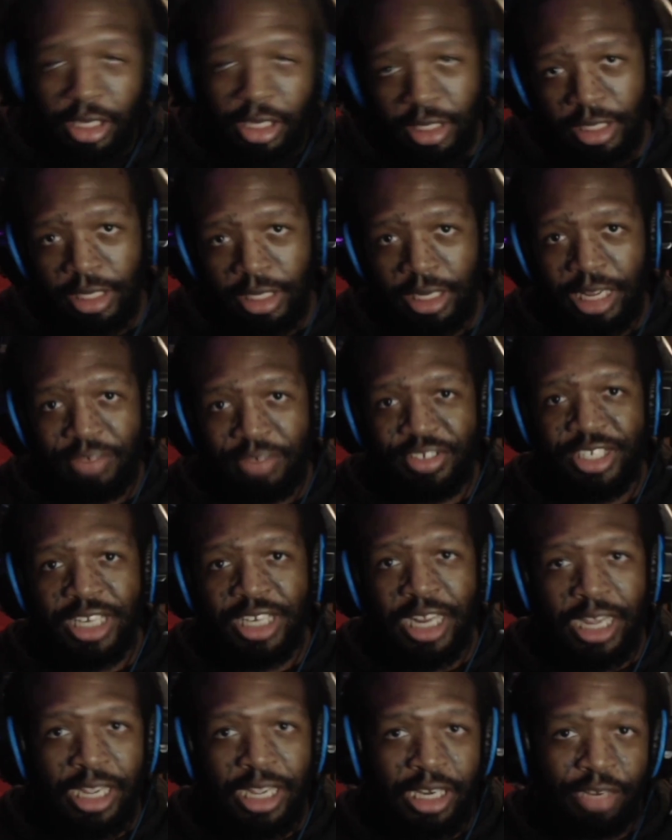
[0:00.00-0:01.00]
the left
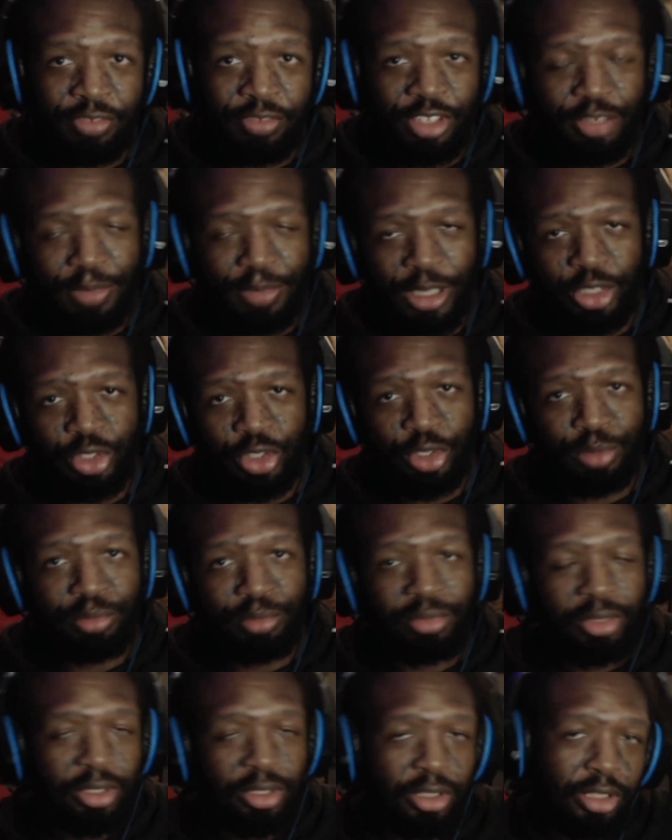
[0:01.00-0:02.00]
side of the spectrum
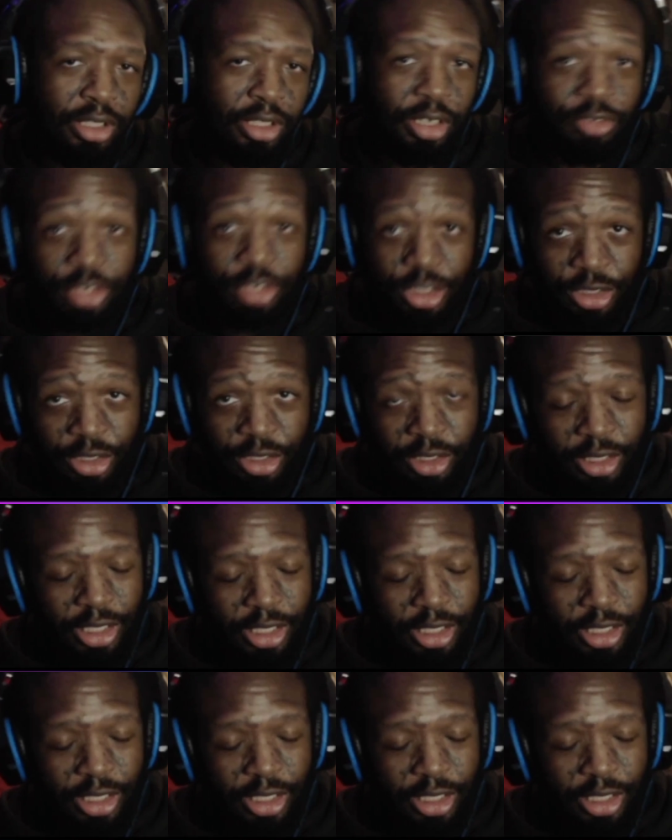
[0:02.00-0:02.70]
of gender,